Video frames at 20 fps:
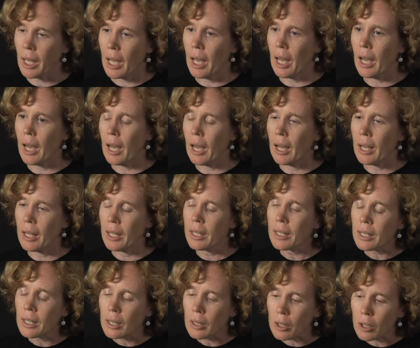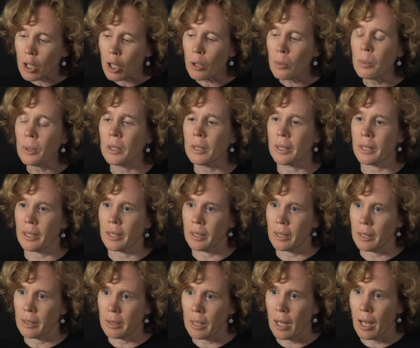
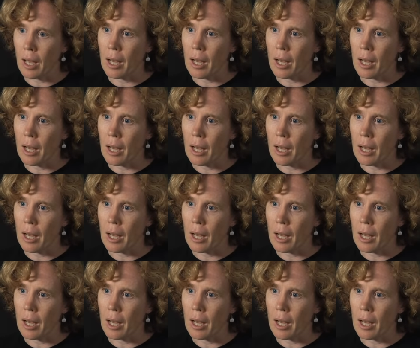Globally,